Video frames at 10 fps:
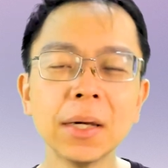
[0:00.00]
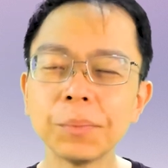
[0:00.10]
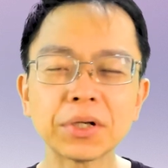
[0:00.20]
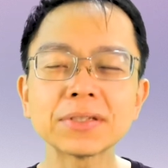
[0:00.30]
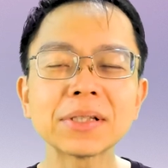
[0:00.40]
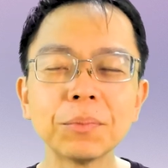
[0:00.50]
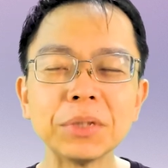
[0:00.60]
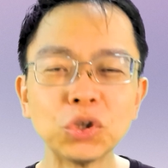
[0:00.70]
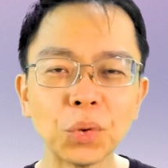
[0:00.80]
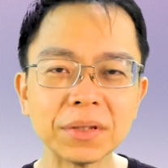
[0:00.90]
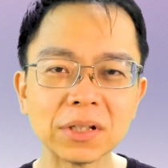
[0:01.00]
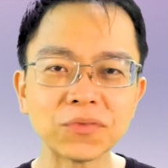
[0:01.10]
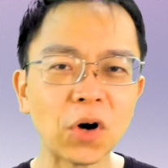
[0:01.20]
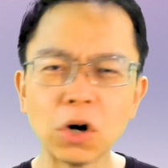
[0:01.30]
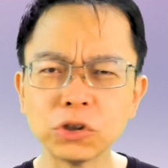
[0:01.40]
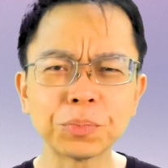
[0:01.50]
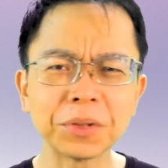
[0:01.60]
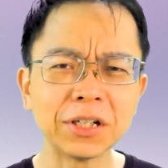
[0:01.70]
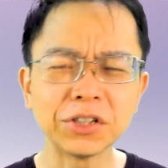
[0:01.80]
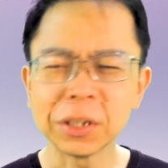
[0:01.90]
because I'll be doing this for
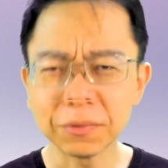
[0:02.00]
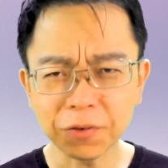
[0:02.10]
entrepreneurship,